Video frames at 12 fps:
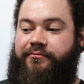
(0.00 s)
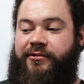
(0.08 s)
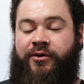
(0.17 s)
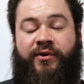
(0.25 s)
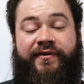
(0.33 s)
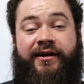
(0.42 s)

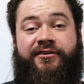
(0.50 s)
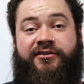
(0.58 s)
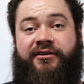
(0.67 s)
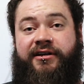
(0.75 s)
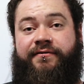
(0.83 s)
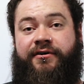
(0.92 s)
With any
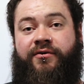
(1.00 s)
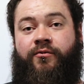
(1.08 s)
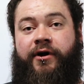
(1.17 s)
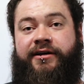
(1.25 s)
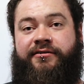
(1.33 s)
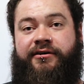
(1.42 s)
significant
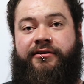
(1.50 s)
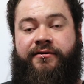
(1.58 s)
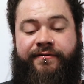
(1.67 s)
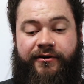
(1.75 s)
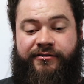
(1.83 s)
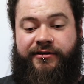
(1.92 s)
weight on it, the
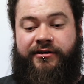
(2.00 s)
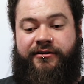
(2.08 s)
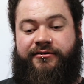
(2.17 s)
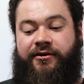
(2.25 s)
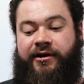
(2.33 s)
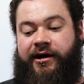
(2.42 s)
first thing
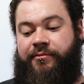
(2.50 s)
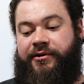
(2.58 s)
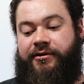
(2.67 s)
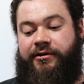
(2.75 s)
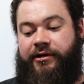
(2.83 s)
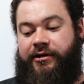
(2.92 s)
that's going to
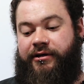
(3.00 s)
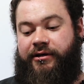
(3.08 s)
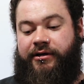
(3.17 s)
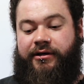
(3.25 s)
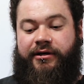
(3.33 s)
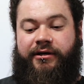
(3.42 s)
happen
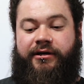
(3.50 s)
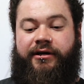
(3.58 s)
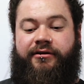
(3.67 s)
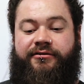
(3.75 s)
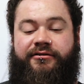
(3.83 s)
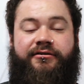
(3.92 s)

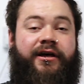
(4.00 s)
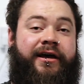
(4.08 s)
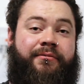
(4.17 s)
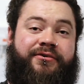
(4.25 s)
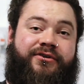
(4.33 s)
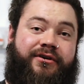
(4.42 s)
is the
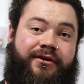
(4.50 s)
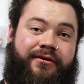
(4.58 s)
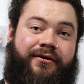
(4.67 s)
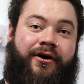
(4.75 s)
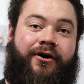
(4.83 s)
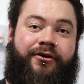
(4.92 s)
hips
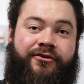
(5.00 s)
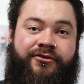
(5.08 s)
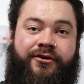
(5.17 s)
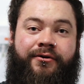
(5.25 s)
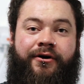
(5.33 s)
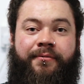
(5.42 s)
are going to
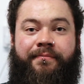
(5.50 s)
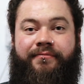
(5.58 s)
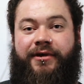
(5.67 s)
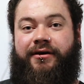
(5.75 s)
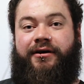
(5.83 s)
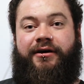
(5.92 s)
shoot up,
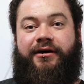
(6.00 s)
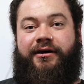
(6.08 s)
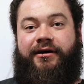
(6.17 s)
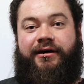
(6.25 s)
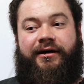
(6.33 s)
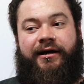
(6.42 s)

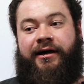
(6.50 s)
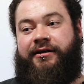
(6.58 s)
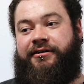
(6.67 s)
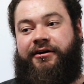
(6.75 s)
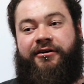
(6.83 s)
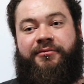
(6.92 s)
and
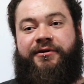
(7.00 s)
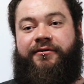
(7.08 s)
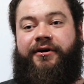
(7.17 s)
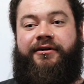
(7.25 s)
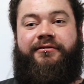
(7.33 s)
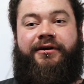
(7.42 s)
you're going to be
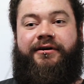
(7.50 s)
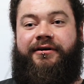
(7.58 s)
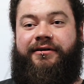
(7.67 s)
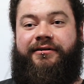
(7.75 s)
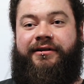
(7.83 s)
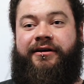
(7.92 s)
right
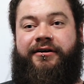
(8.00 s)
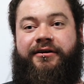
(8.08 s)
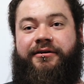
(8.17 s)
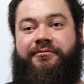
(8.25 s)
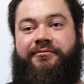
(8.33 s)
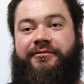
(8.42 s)

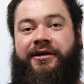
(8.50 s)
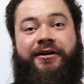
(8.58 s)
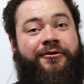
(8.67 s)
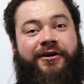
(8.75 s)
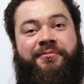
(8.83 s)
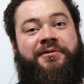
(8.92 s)
in a
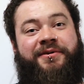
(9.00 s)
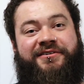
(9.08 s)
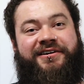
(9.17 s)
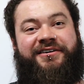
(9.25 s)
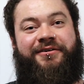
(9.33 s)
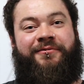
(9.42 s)
crappy
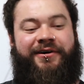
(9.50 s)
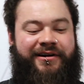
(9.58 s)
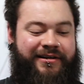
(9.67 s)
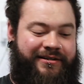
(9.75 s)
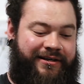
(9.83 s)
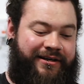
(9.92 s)
position
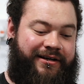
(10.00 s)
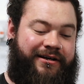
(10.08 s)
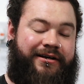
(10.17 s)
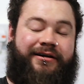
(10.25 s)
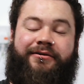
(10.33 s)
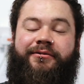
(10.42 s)
where
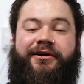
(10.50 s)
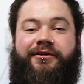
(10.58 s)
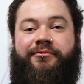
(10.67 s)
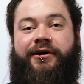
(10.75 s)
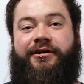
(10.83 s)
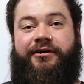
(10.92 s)

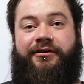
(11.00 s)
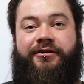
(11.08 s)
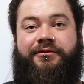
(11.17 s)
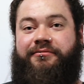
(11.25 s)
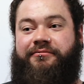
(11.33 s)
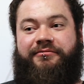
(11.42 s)
where you're
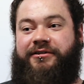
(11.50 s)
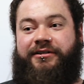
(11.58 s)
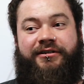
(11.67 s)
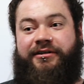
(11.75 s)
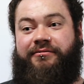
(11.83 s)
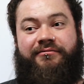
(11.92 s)
going
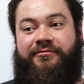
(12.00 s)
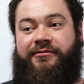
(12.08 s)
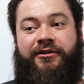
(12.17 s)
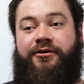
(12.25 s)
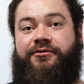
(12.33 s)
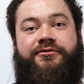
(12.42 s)

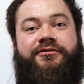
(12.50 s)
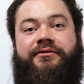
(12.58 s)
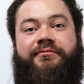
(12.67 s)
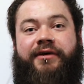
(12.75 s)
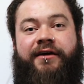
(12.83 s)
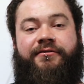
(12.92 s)
to lose
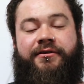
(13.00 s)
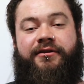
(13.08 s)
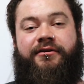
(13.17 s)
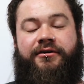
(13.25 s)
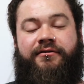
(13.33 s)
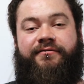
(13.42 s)
everything
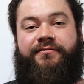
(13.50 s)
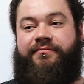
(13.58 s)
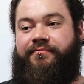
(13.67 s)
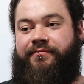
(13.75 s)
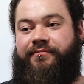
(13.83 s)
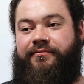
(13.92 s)
that
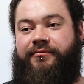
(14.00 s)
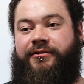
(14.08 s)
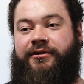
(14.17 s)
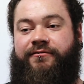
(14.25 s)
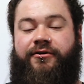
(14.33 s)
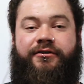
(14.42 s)

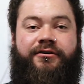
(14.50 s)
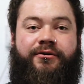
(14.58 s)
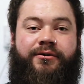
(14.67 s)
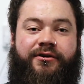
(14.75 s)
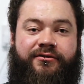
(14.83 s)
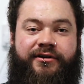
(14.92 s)
you've tried to do
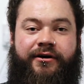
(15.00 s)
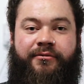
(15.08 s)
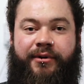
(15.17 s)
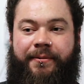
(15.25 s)
with your setup.